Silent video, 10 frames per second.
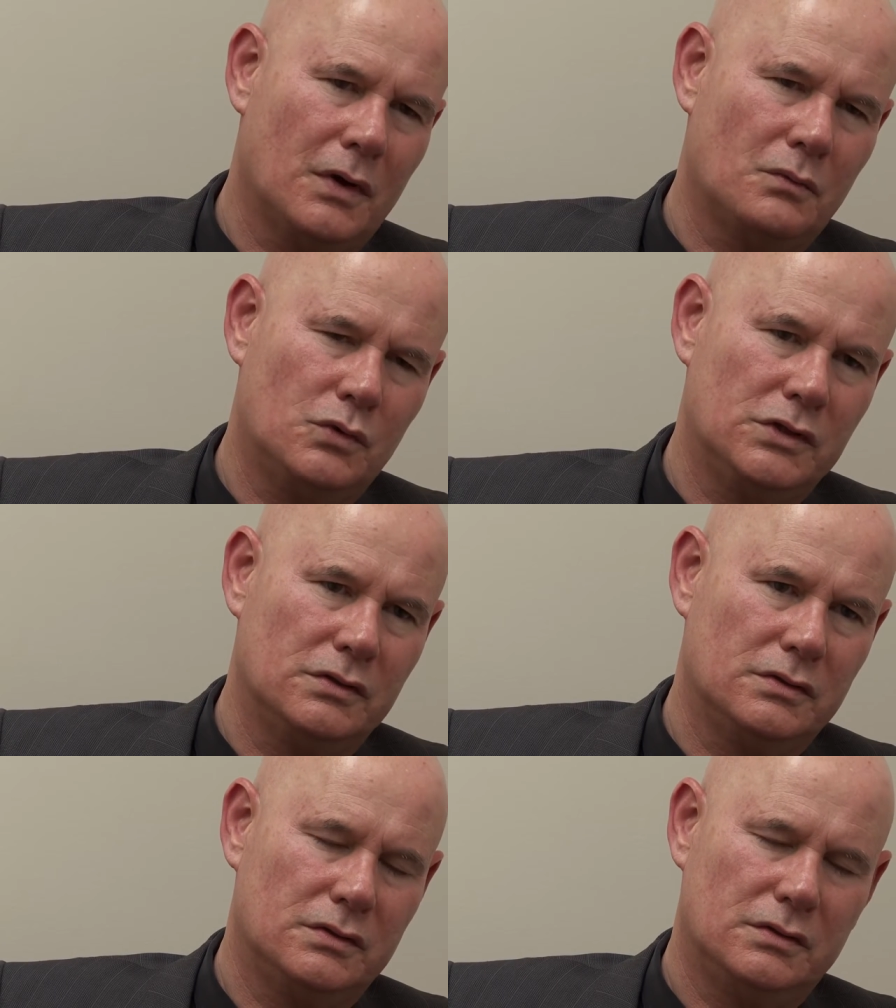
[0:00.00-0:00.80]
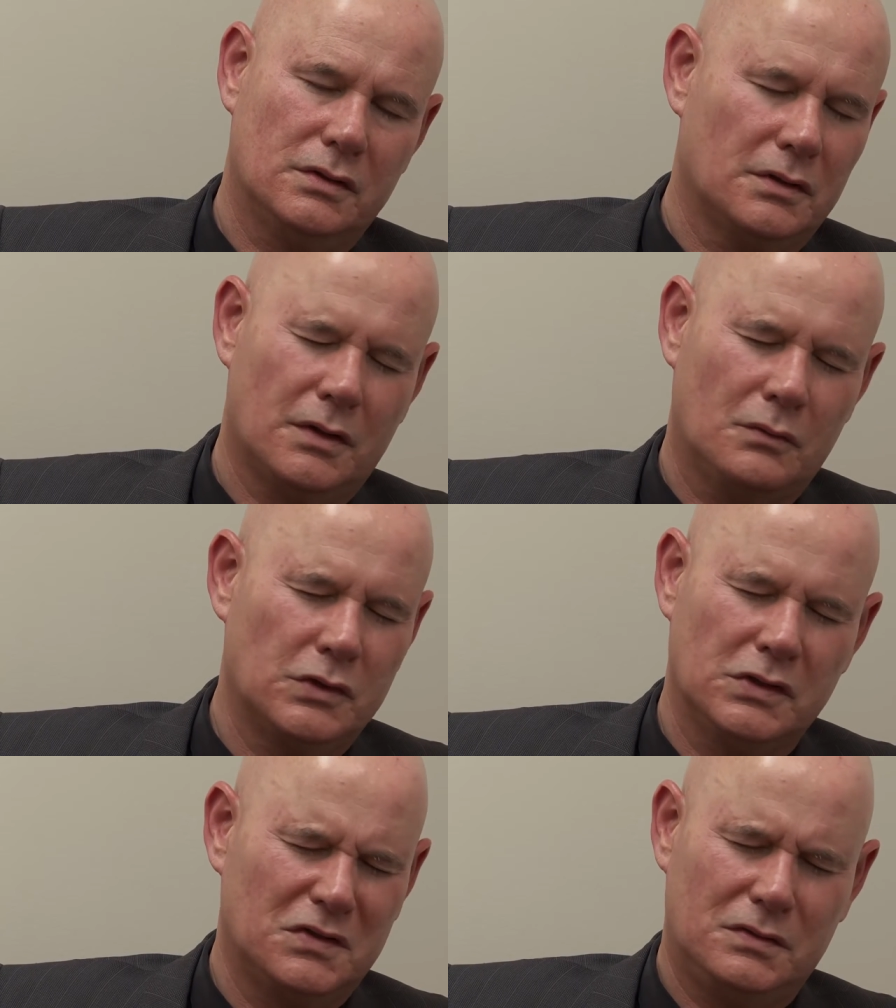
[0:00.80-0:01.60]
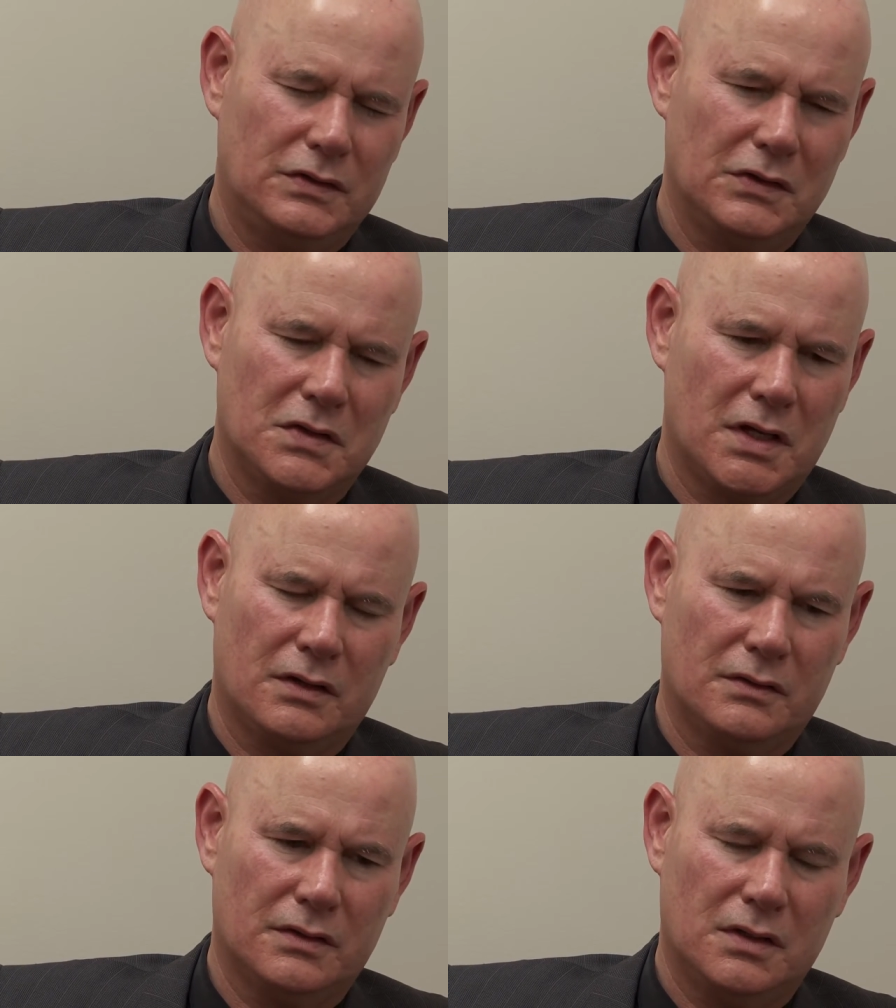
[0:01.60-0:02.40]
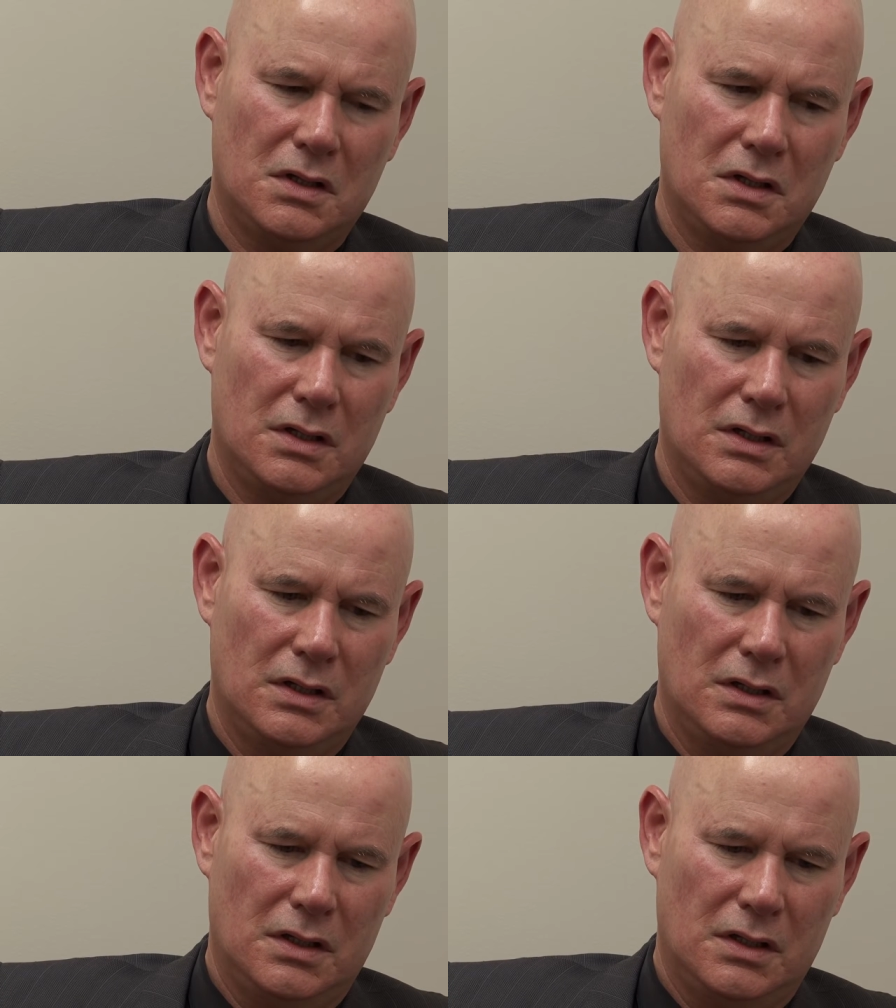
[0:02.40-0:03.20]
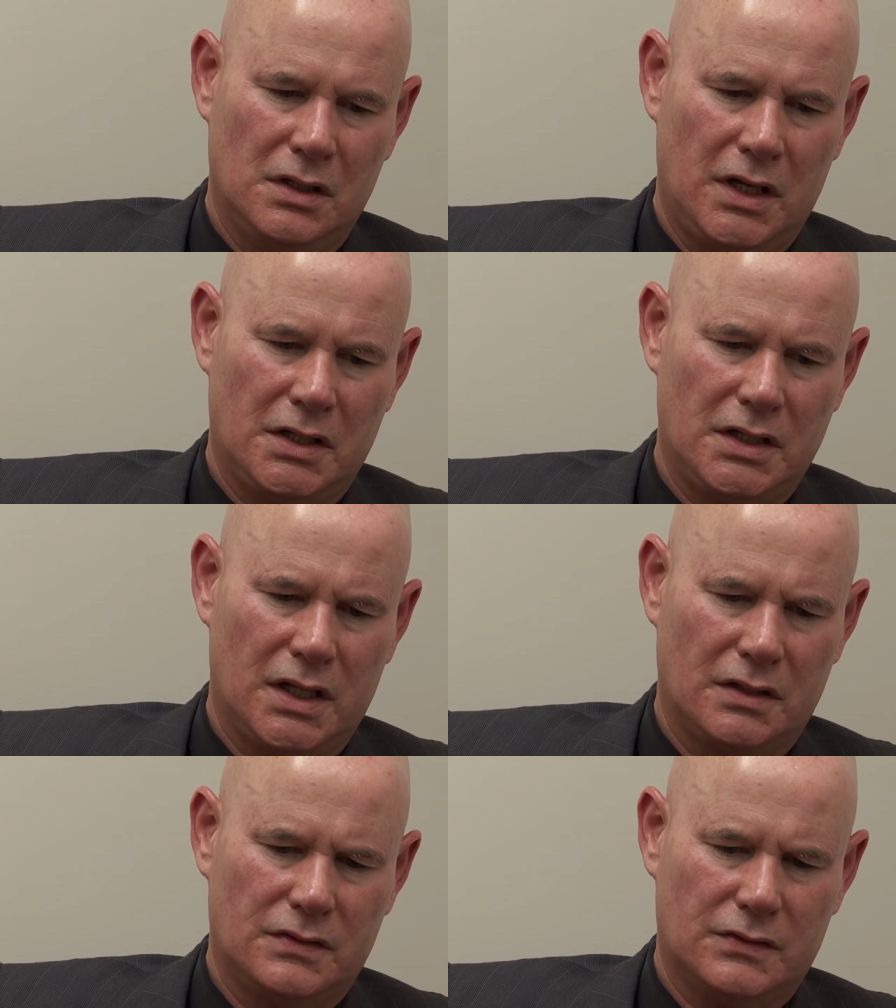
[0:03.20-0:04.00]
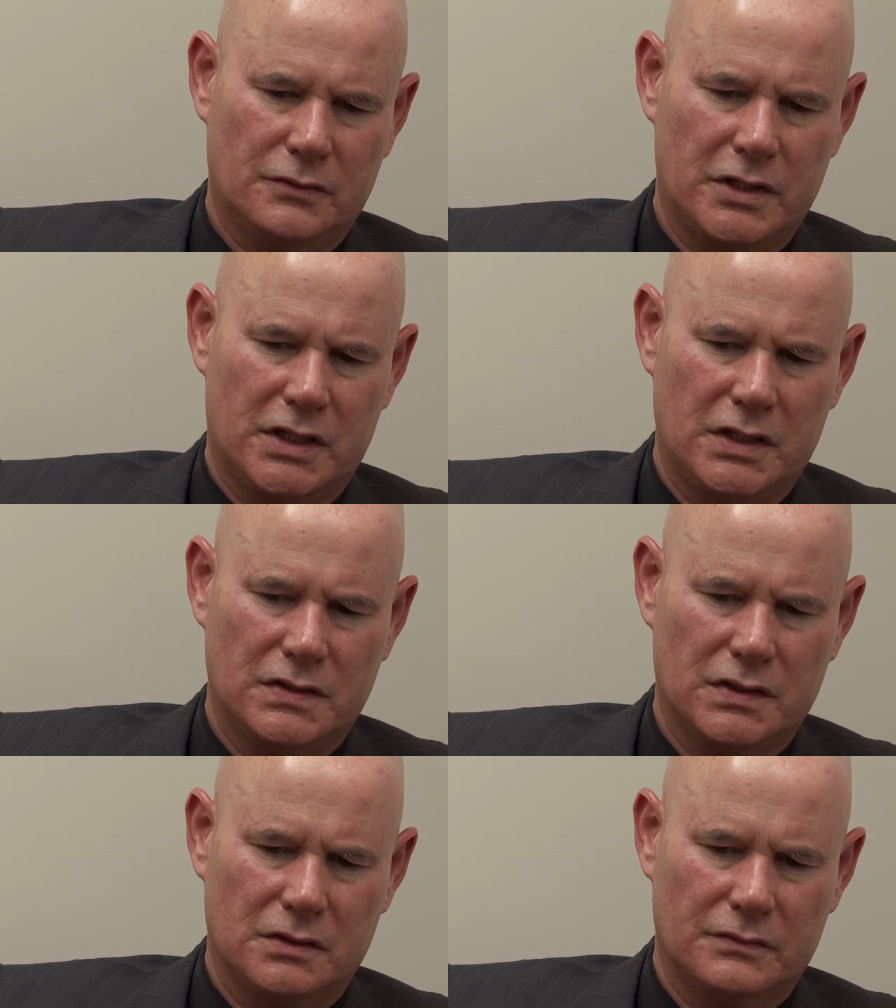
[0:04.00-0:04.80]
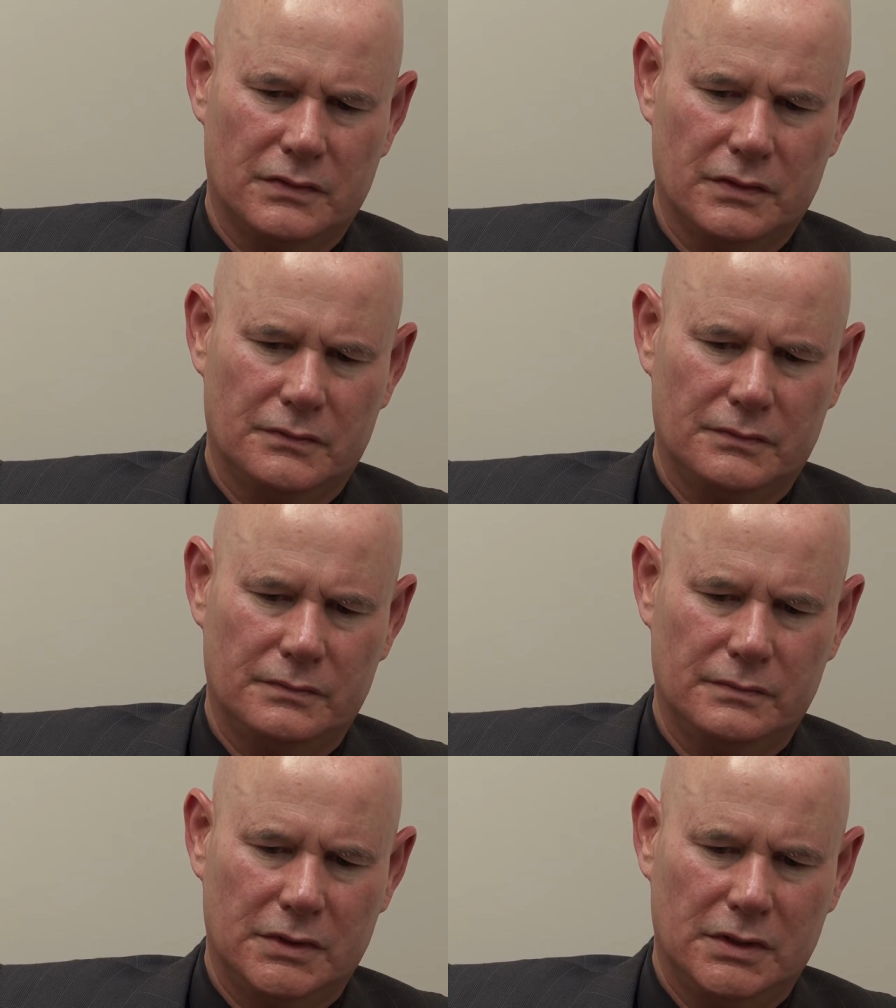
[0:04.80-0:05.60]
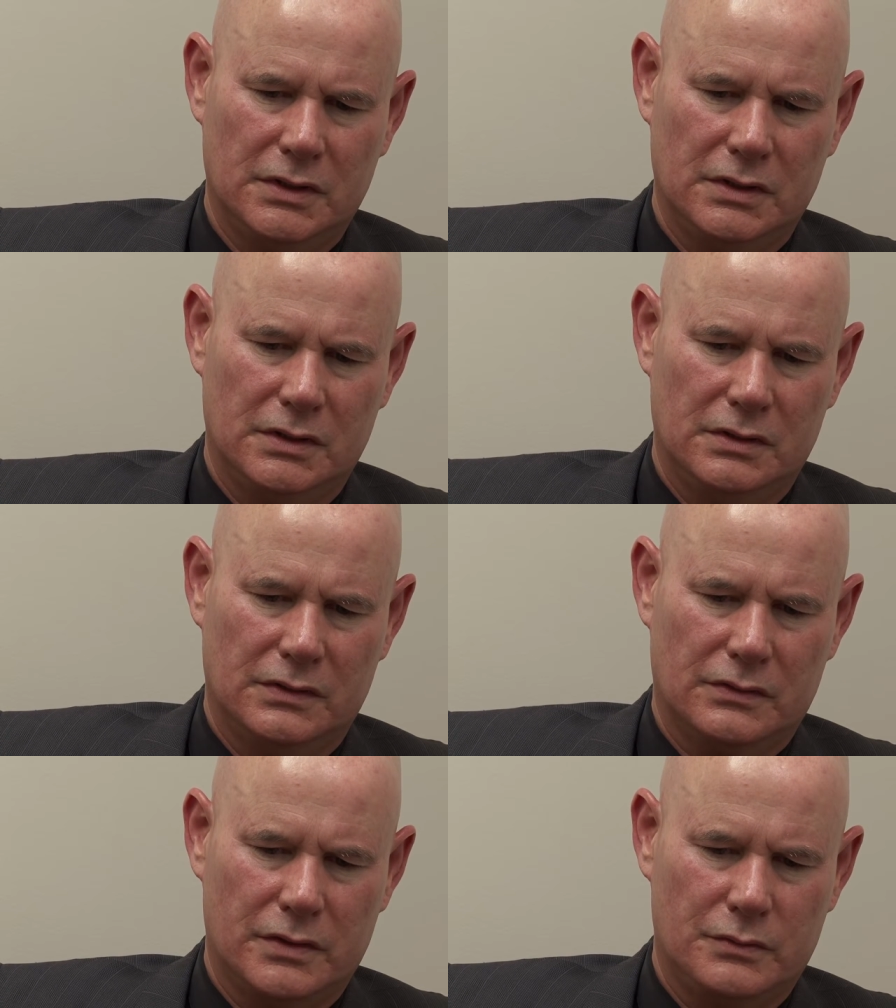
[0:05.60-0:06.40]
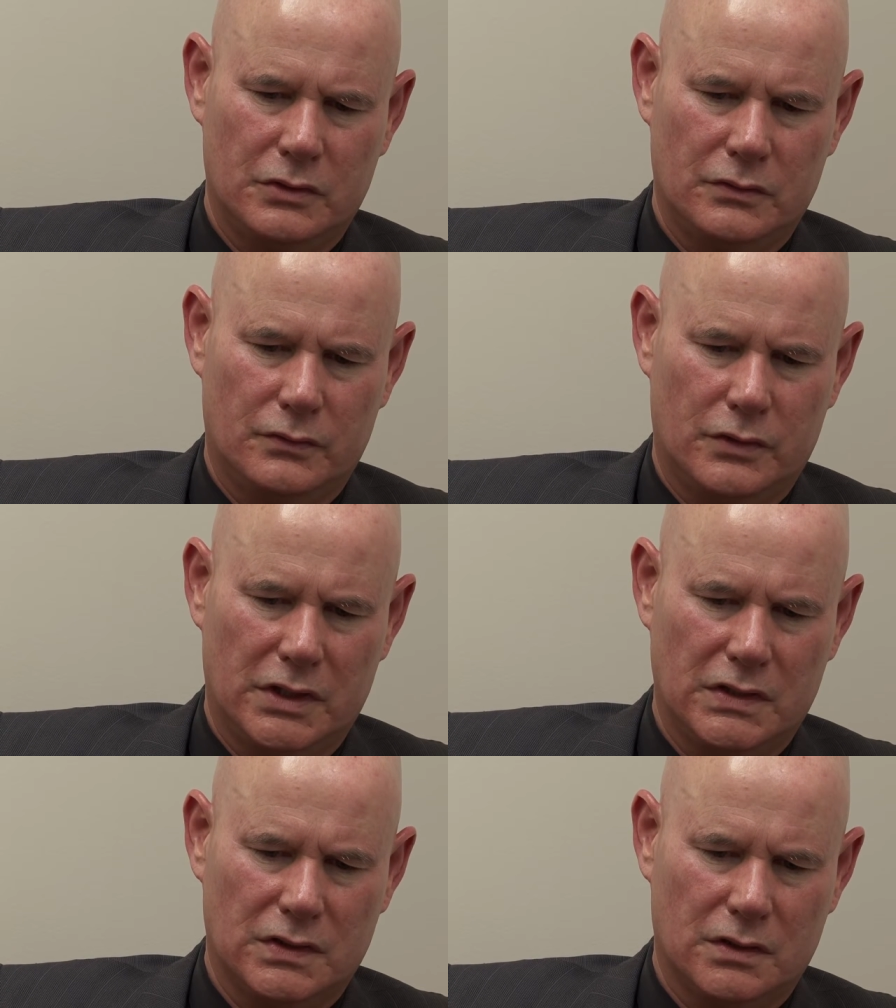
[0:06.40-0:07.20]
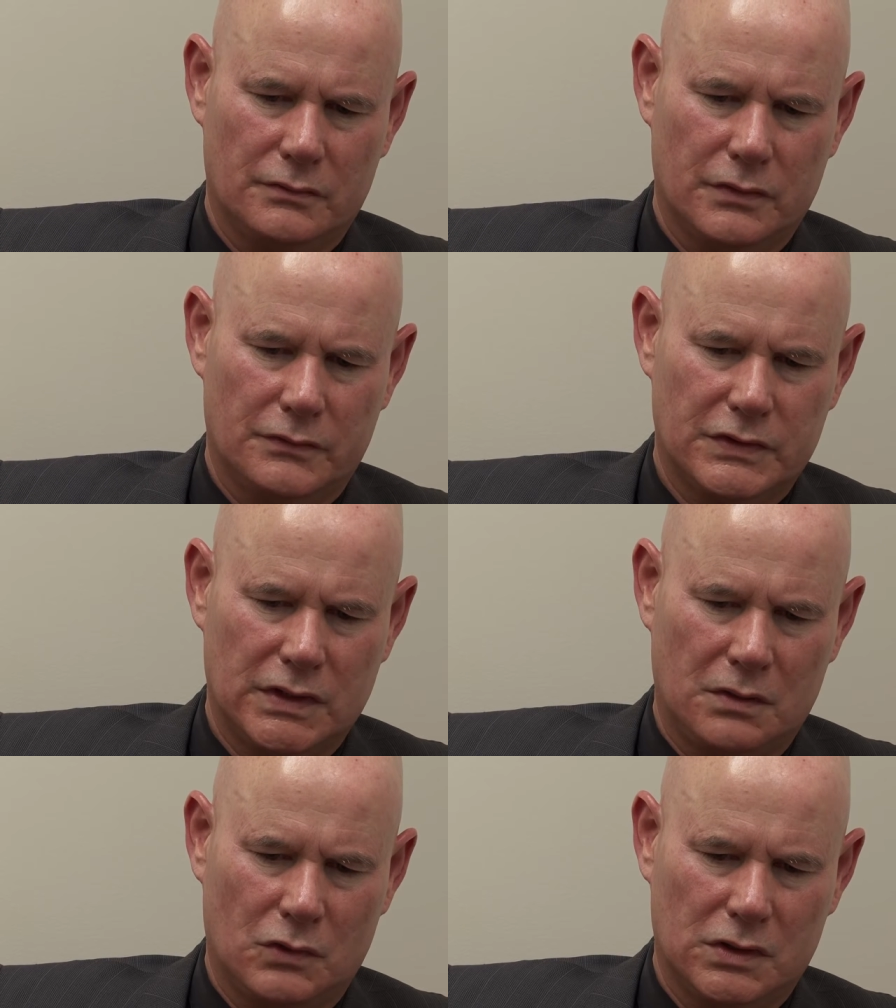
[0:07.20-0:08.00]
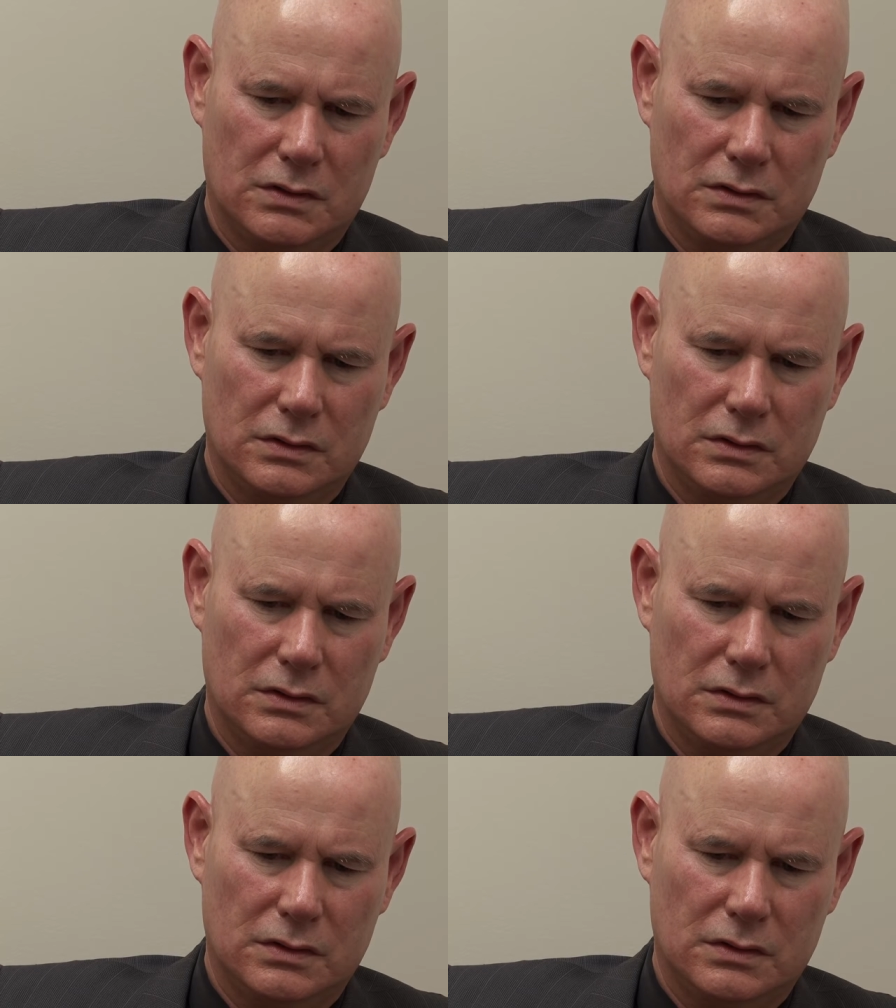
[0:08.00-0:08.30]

I, I wouldn't I wouldn't do that. I, Andy had three kids, and I've, I've three beautiful kids, and I've, I've seen what